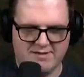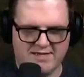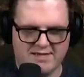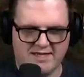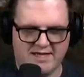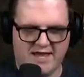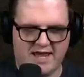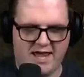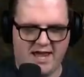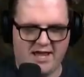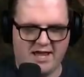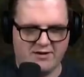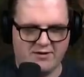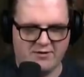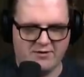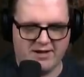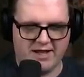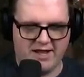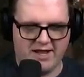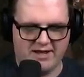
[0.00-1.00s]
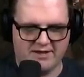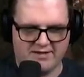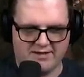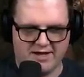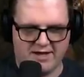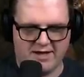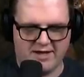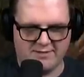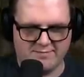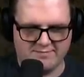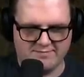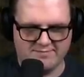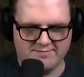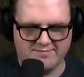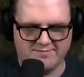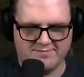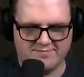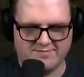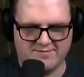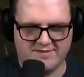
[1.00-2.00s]
beard. he can. Okay, oh, got him.
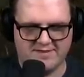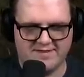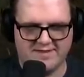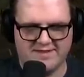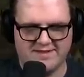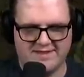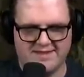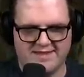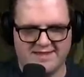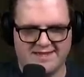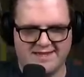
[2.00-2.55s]
Okay.